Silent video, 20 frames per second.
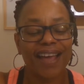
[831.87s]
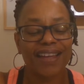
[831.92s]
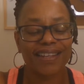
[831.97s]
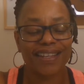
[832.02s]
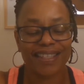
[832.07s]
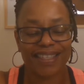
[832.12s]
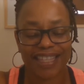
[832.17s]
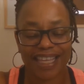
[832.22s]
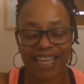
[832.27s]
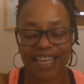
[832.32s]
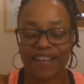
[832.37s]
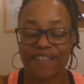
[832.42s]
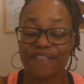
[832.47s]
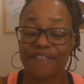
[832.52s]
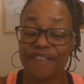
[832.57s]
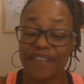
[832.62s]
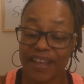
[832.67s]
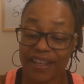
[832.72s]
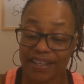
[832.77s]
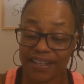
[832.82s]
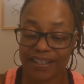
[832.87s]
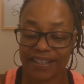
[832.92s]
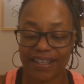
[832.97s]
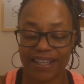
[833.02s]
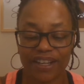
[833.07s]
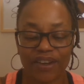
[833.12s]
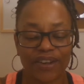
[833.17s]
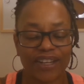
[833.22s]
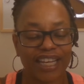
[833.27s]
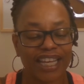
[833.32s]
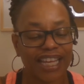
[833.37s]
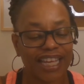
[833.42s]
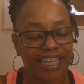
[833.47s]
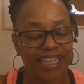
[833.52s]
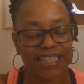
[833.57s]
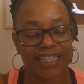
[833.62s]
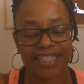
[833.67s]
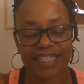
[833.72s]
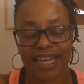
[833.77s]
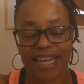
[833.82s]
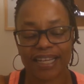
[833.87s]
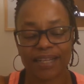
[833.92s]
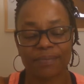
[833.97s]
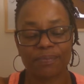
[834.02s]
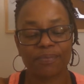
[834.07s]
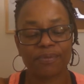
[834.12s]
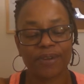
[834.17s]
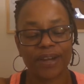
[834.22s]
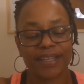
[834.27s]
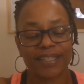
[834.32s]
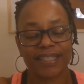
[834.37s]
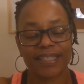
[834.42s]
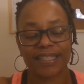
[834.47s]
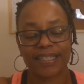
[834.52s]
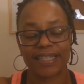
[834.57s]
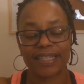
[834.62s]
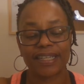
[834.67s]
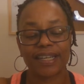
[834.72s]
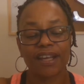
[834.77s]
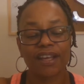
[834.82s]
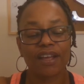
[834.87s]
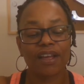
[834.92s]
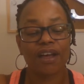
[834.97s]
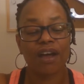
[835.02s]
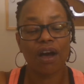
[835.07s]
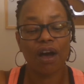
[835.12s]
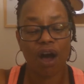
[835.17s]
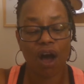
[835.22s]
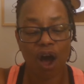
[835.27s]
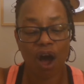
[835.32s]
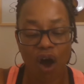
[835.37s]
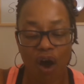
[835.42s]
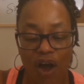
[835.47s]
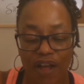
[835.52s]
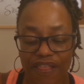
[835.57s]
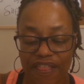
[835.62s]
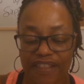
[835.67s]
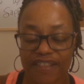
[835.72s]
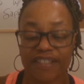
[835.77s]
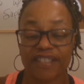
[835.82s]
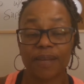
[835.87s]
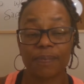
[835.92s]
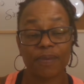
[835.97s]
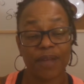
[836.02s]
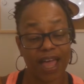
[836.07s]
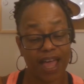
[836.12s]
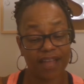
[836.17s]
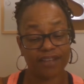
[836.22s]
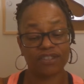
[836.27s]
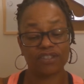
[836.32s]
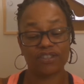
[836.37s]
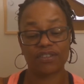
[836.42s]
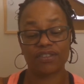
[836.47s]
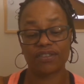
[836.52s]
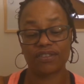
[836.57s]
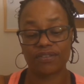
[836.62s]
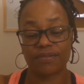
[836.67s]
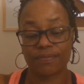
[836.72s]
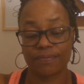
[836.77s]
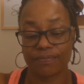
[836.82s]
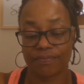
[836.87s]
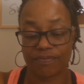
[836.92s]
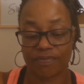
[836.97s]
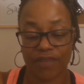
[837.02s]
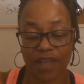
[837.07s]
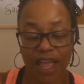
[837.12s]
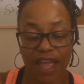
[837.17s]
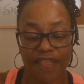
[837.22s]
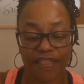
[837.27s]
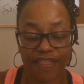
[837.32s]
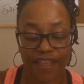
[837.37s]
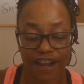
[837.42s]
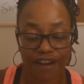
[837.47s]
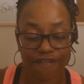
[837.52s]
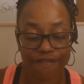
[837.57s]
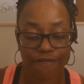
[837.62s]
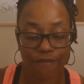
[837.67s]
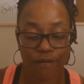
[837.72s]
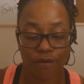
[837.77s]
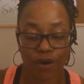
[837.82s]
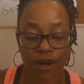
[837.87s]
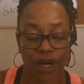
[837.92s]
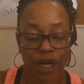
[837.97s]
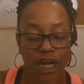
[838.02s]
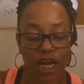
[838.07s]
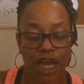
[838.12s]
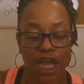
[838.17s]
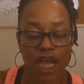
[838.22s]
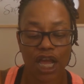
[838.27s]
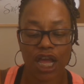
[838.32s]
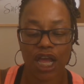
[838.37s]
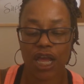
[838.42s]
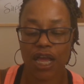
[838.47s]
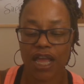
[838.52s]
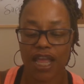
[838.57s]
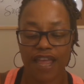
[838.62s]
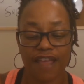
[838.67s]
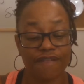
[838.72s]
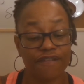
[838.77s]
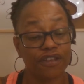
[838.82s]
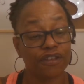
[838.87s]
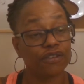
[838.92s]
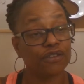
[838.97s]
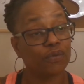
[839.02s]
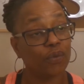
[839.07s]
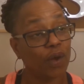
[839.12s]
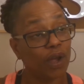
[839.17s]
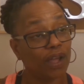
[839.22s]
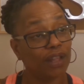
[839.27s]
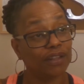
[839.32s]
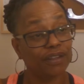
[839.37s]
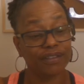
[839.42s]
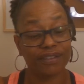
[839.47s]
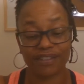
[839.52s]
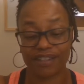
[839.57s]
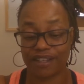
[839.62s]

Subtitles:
to think feelingly on any state impresses it on the subconscious. Therefore, if you dwell on